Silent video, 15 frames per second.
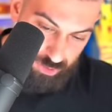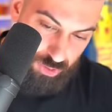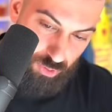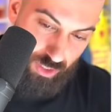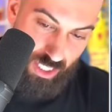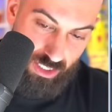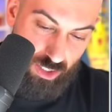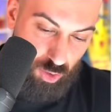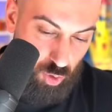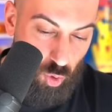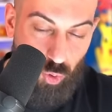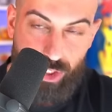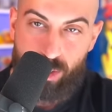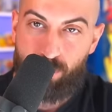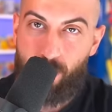you do get the
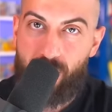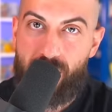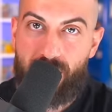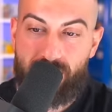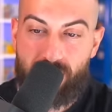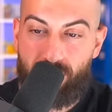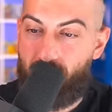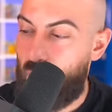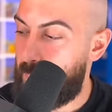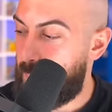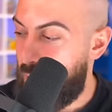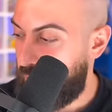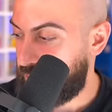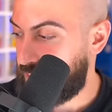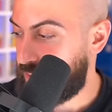cool experience of
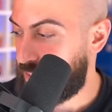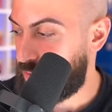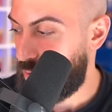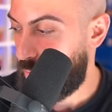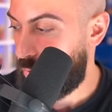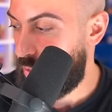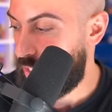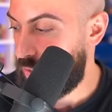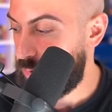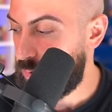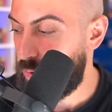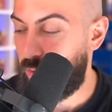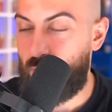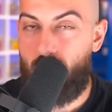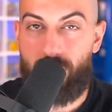unboxing this whole thing. You
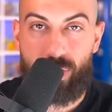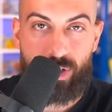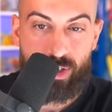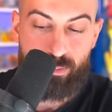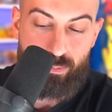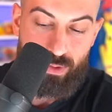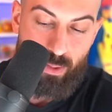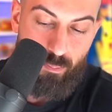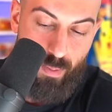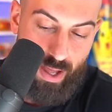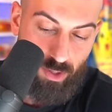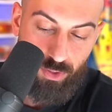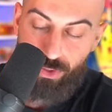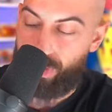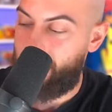do get all the good, the
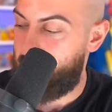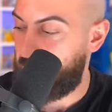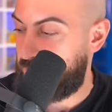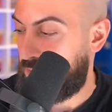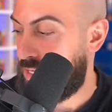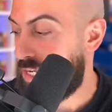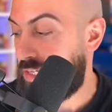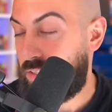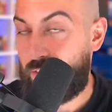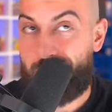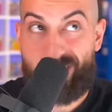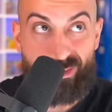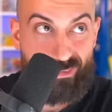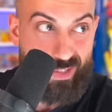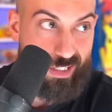metal things. You
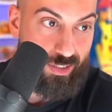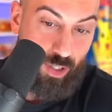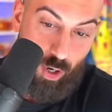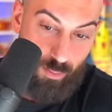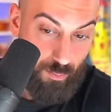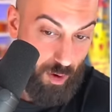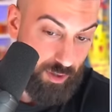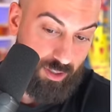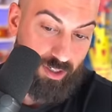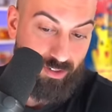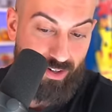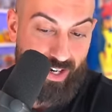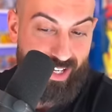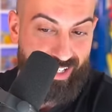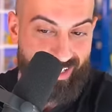get your V-Star
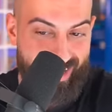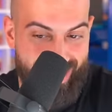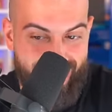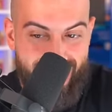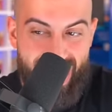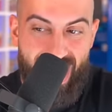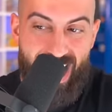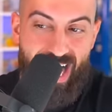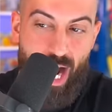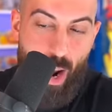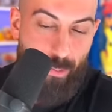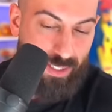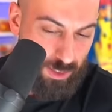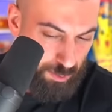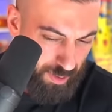marker, right?
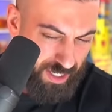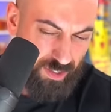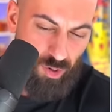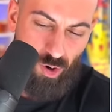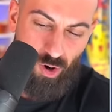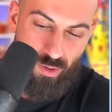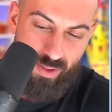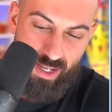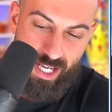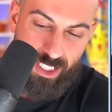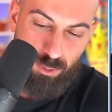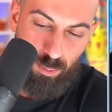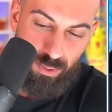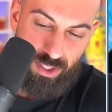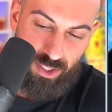It's pretty cool.
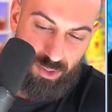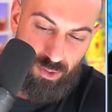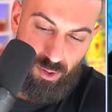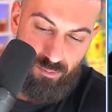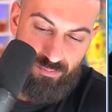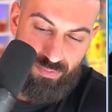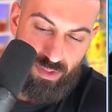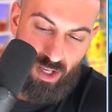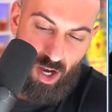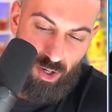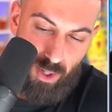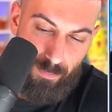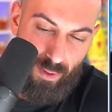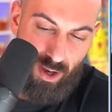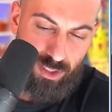It's pretty cool.
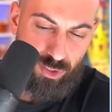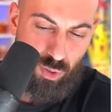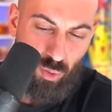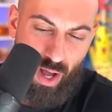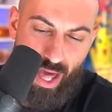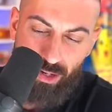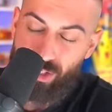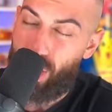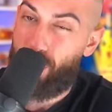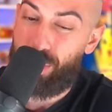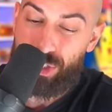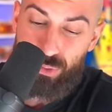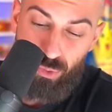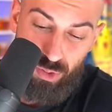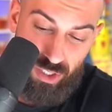$100, cool. I don't know.
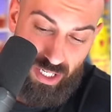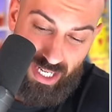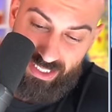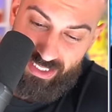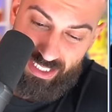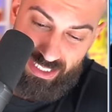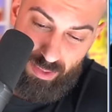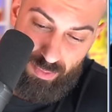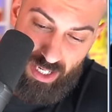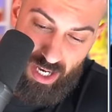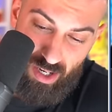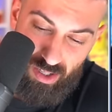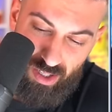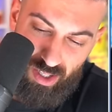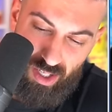What do you guys think? Let me
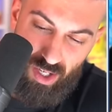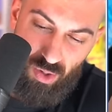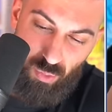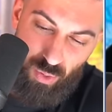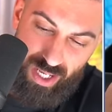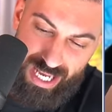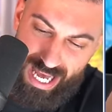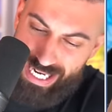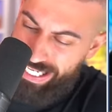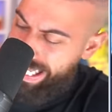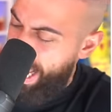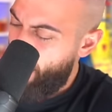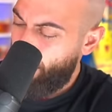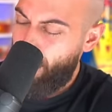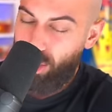know. We got a
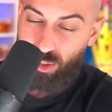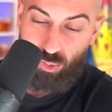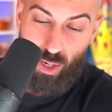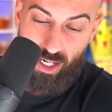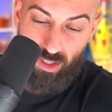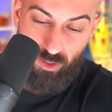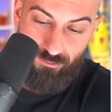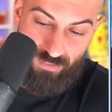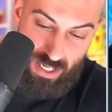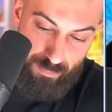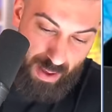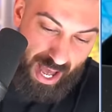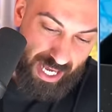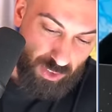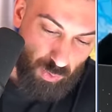Gyarados regular
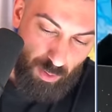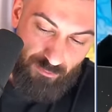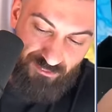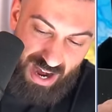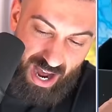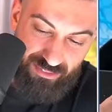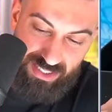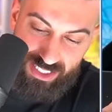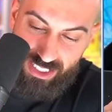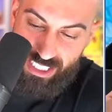VMAX from Evolving